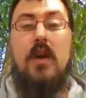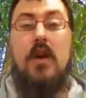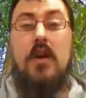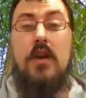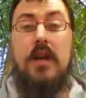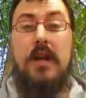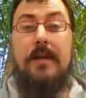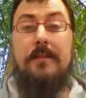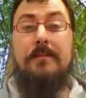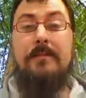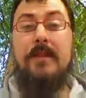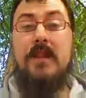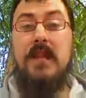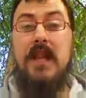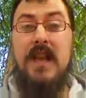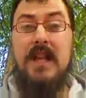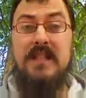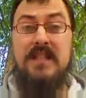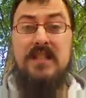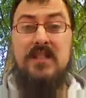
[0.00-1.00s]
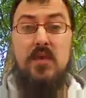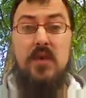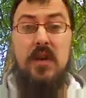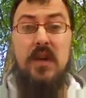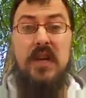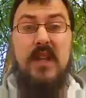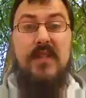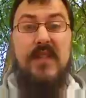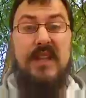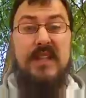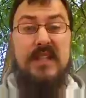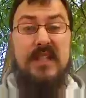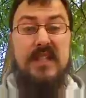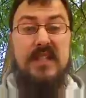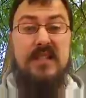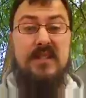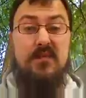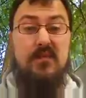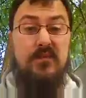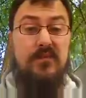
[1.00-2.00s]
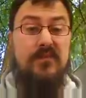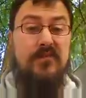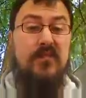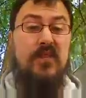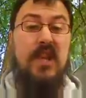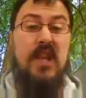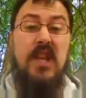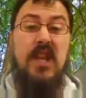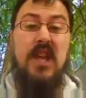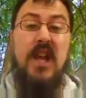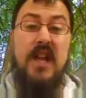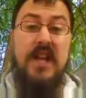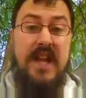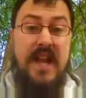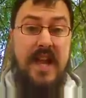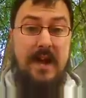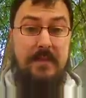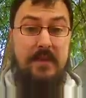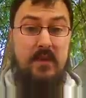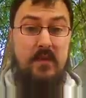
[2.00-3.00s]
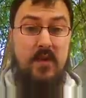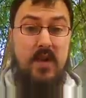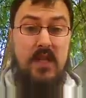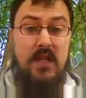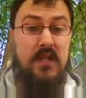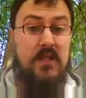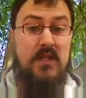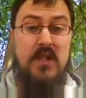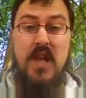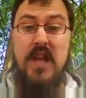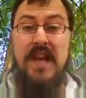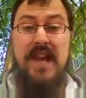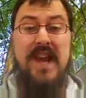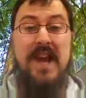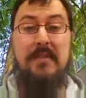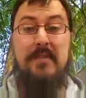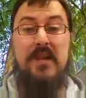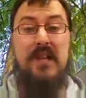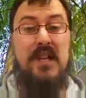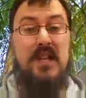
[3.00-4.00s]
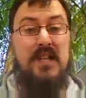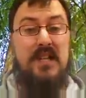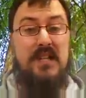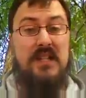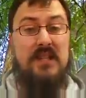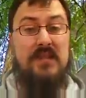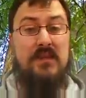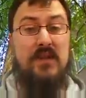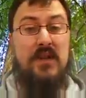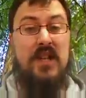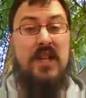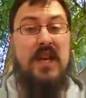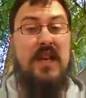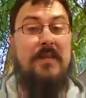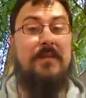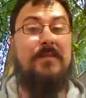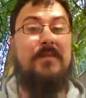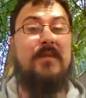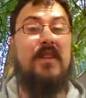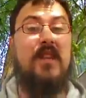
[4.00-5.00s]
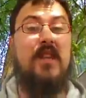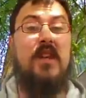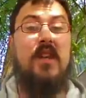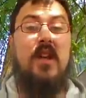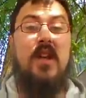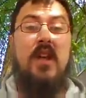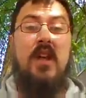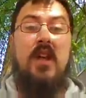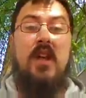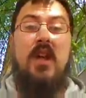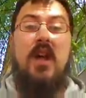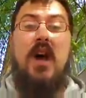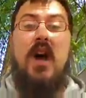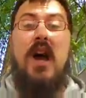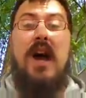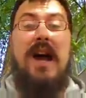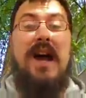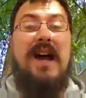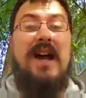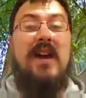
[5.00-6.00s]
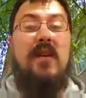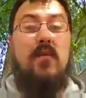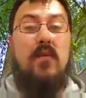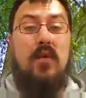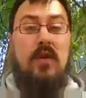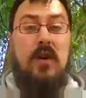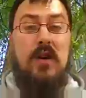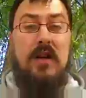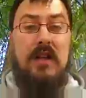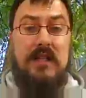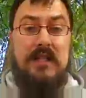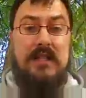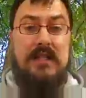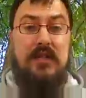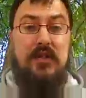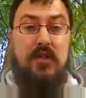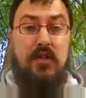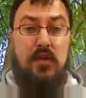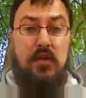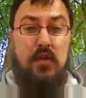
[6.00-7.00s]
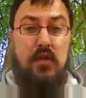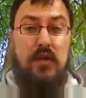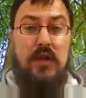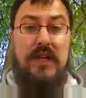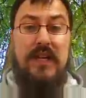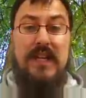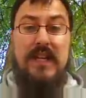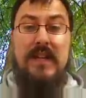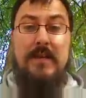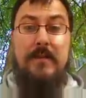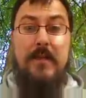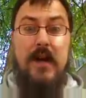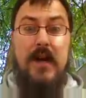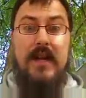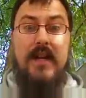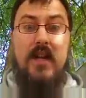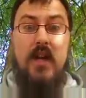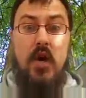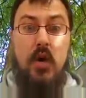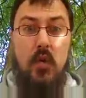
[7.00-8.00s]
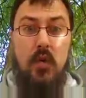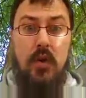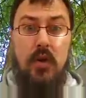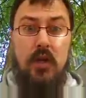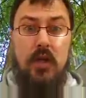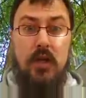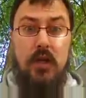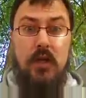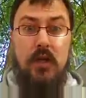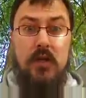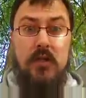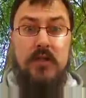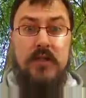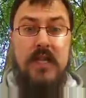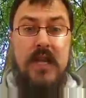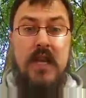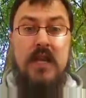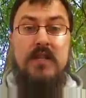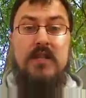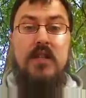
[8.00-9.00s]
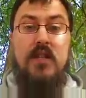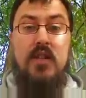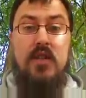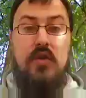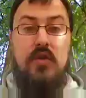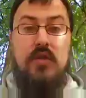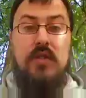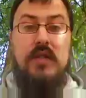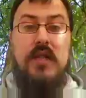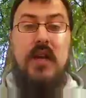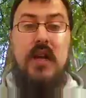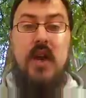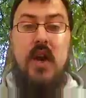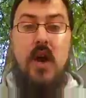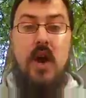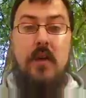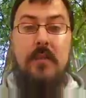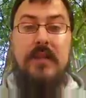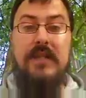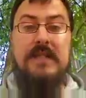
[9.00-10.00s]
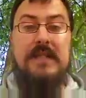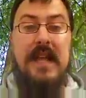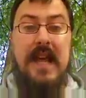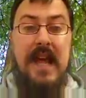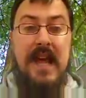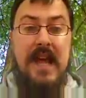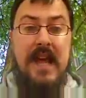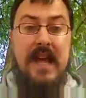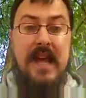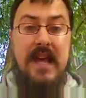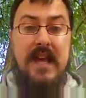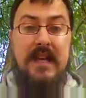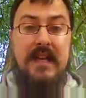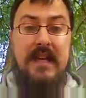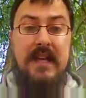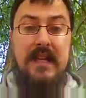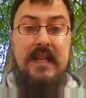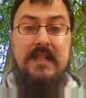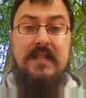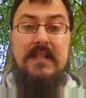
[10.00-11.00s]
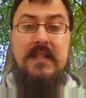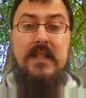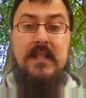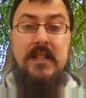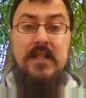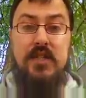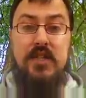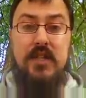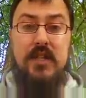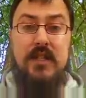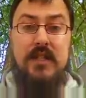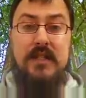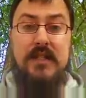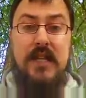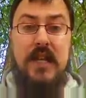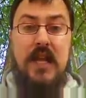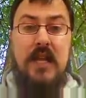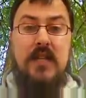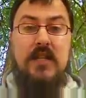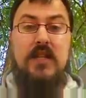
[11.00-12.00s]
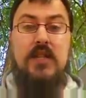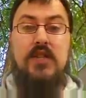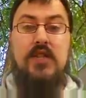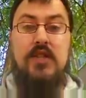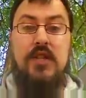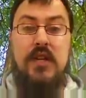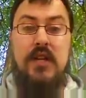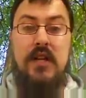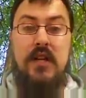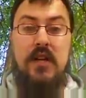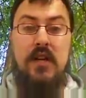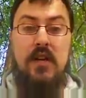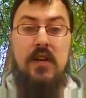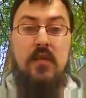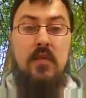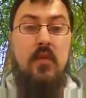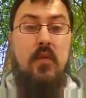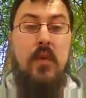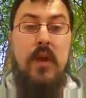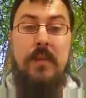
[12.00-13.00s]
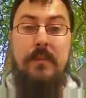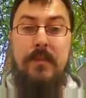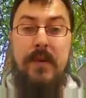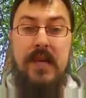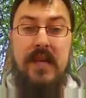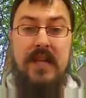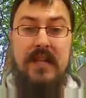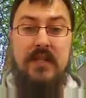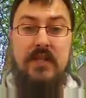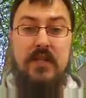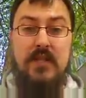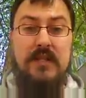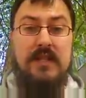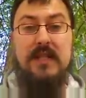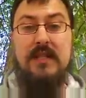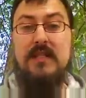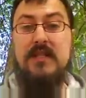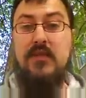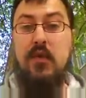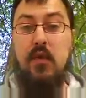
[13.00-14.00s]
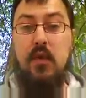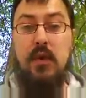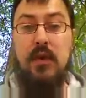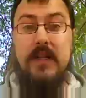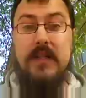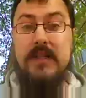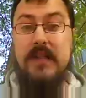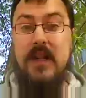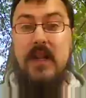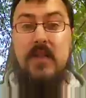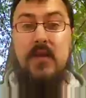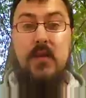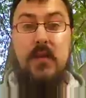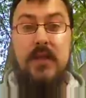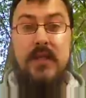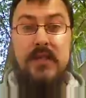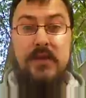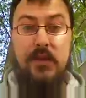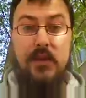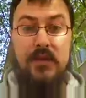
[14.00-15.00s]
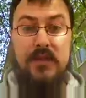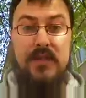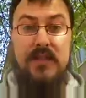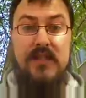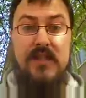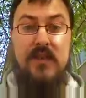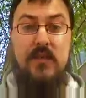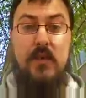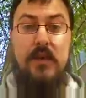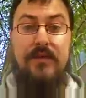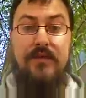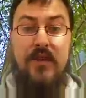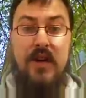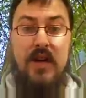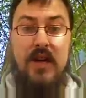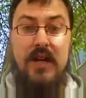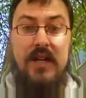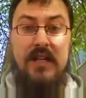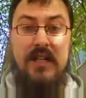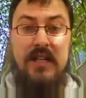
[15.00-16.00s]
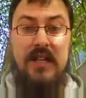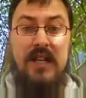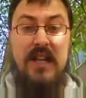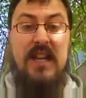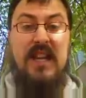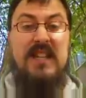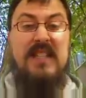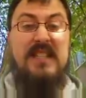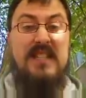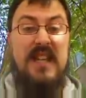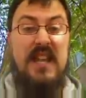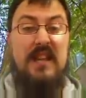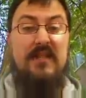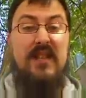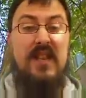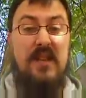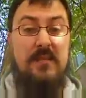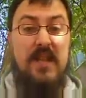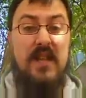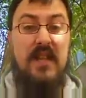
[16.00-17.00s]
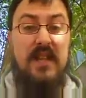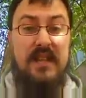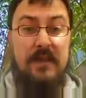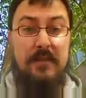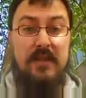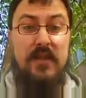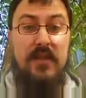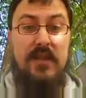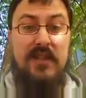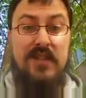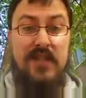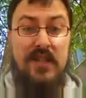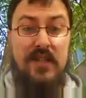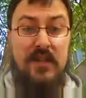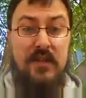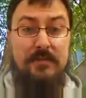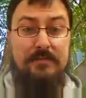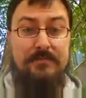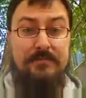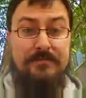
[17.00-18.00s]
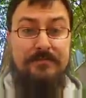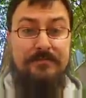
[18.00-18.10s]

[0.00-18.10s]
Okay, last story, and this is the unhappy one. There's not a happy ending to this one yet. I want to get my coworkers to use a common tag in Delicious to share web pages and stories and other resources that we find instead of emailing them to each other.